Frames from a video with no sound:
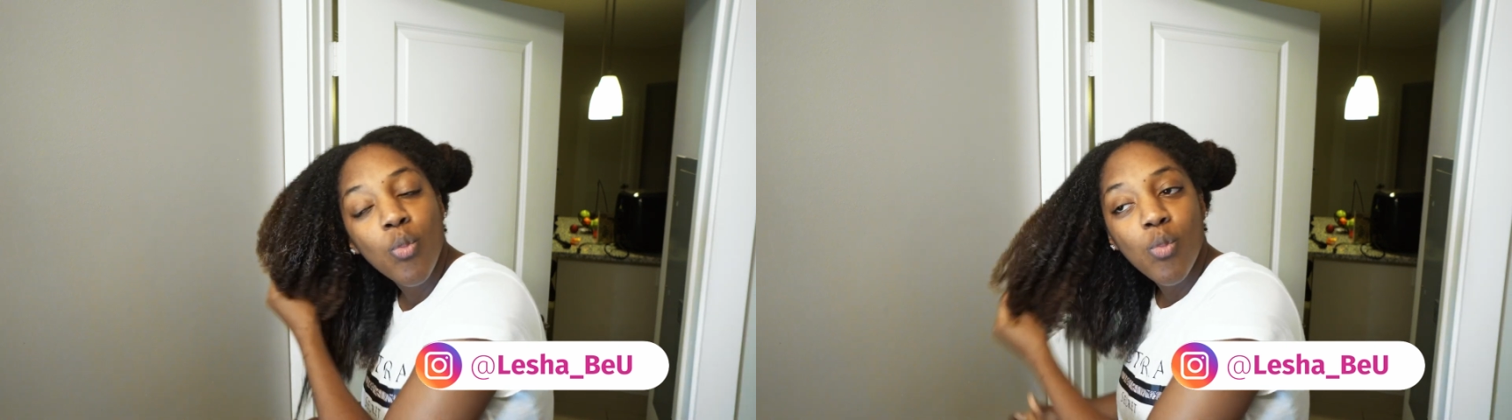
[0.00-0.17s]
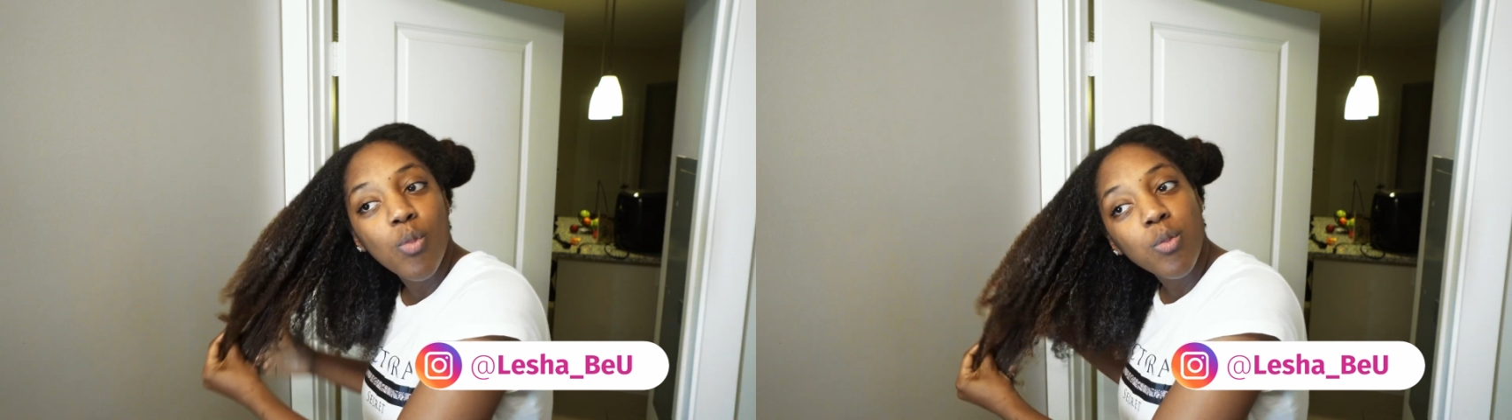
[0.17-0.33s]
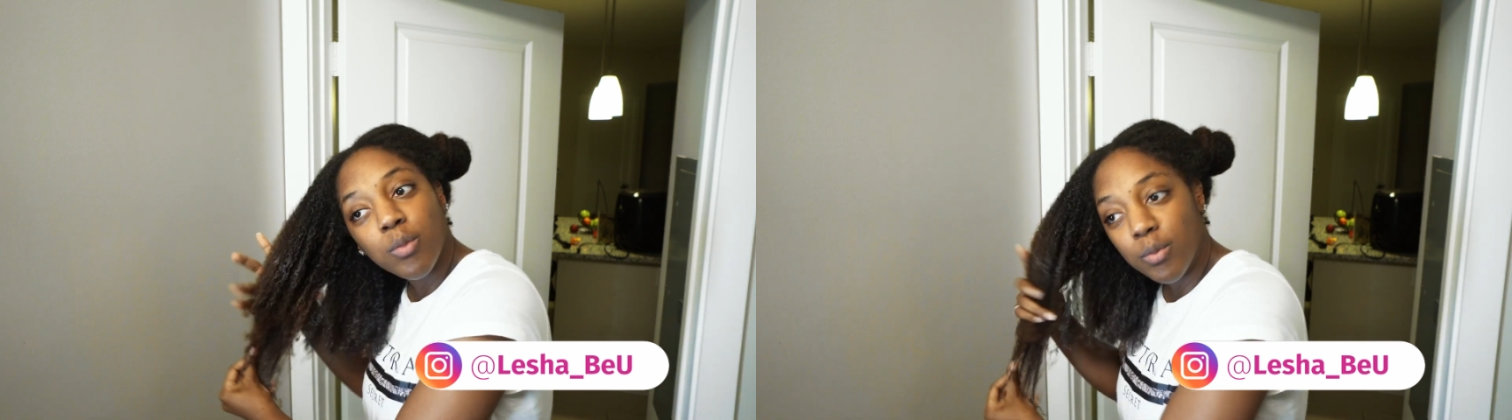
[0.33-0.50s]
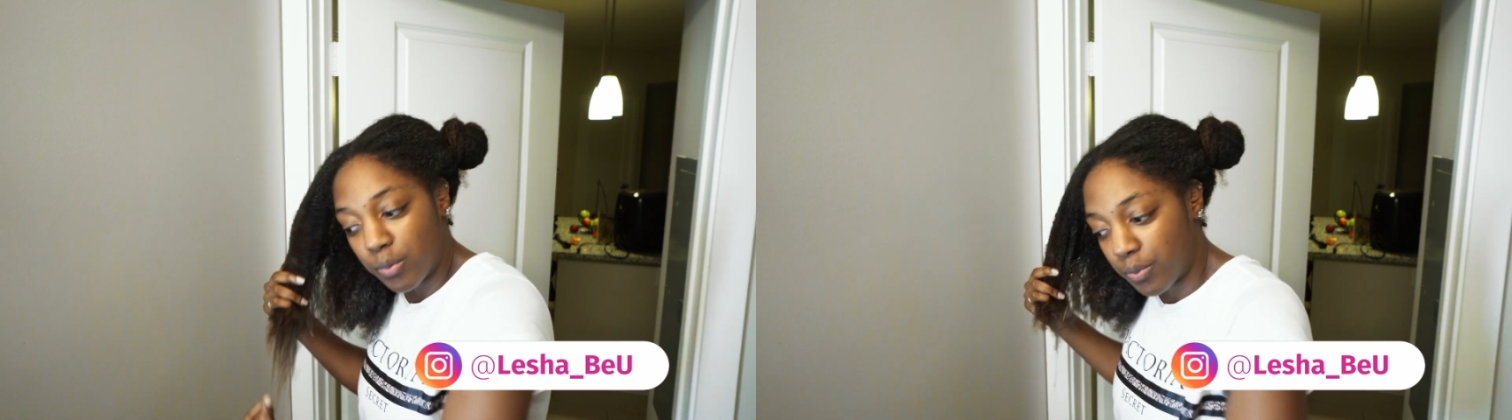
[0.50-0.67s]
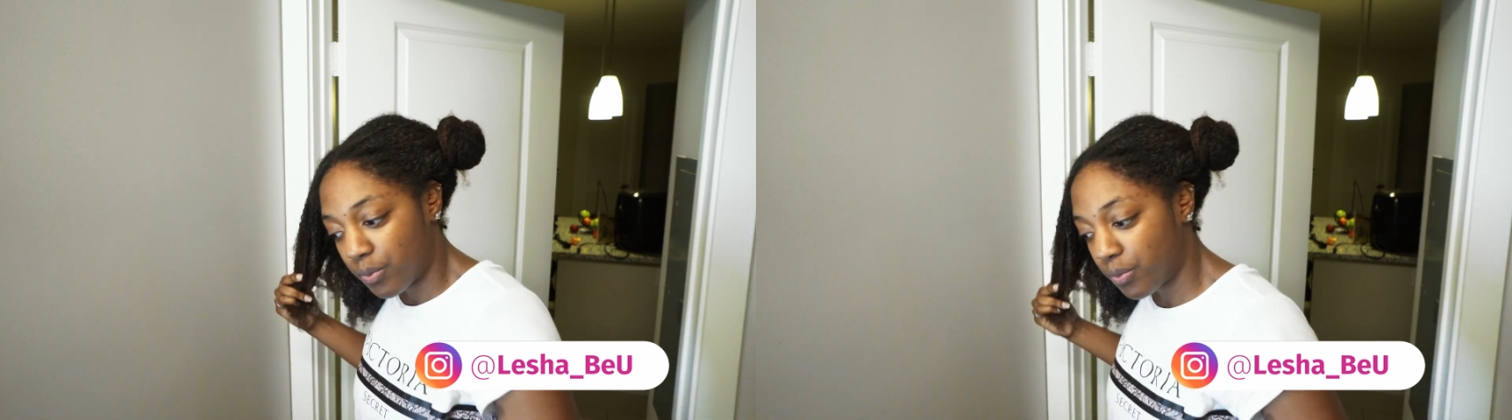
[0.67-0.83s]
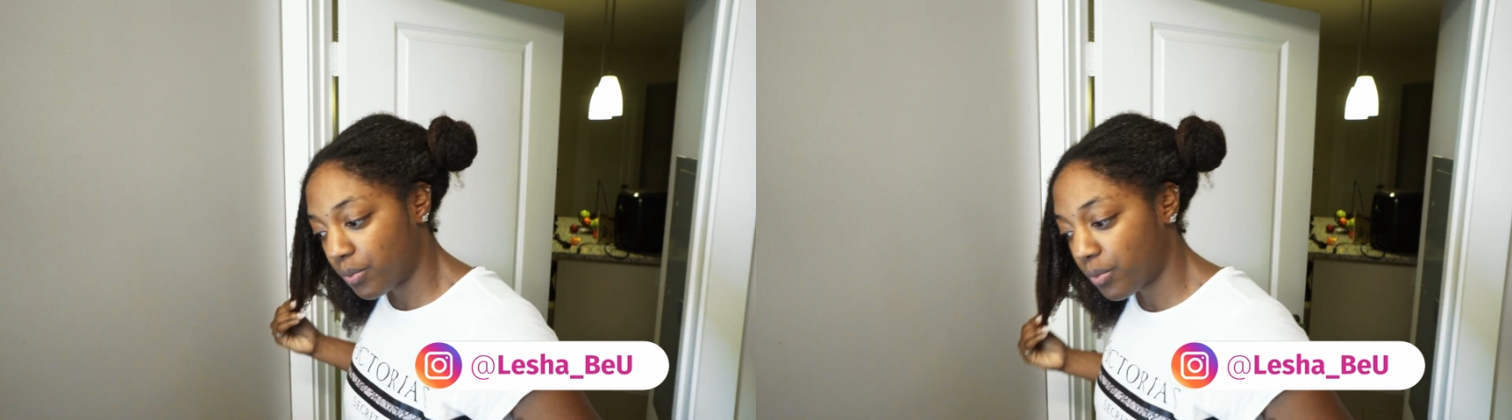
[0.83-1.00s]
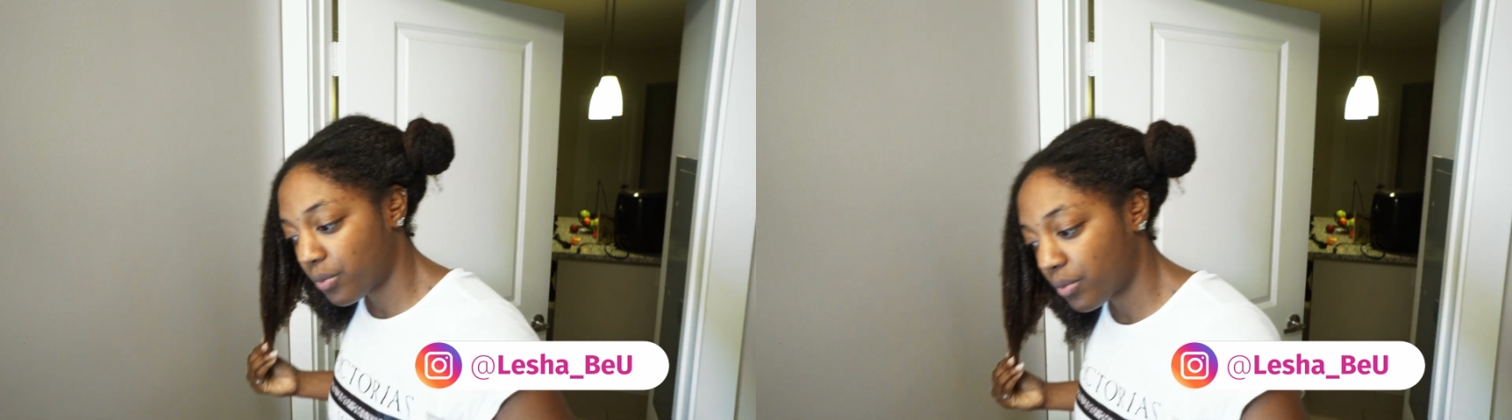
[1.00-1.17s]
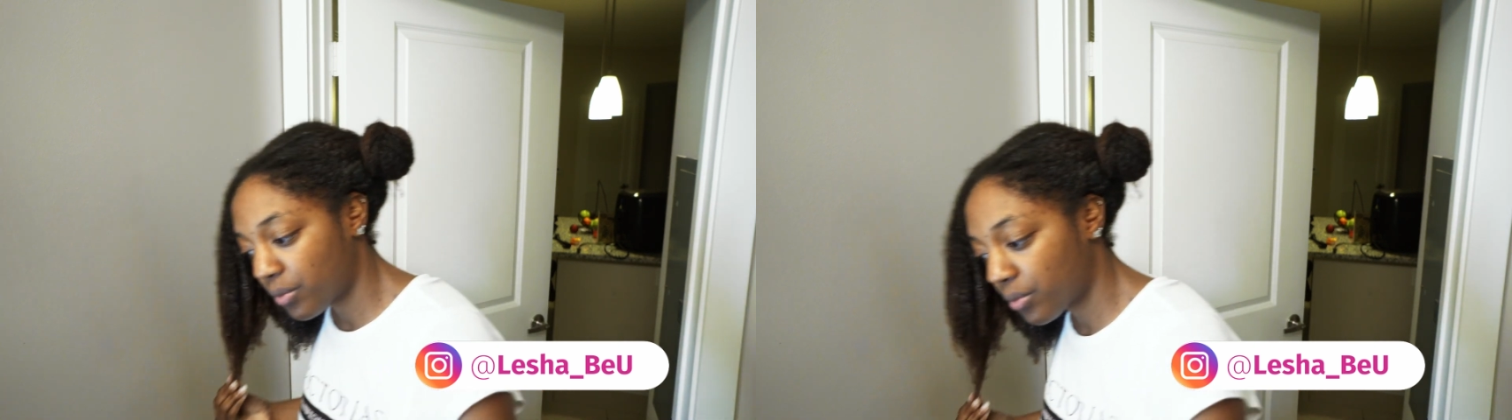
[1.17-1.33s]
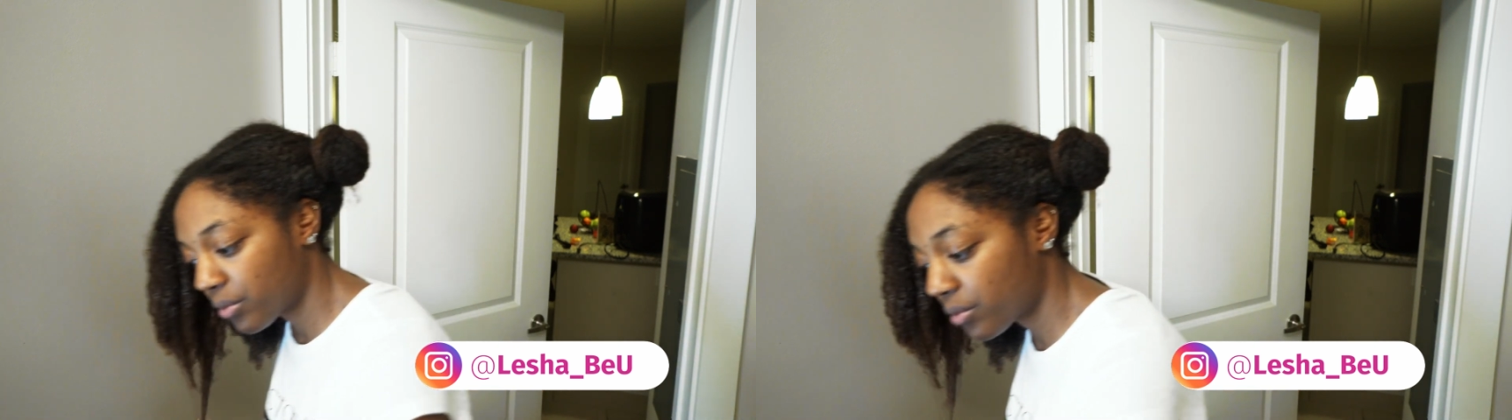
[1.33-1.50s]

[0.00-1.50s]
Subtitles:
to all of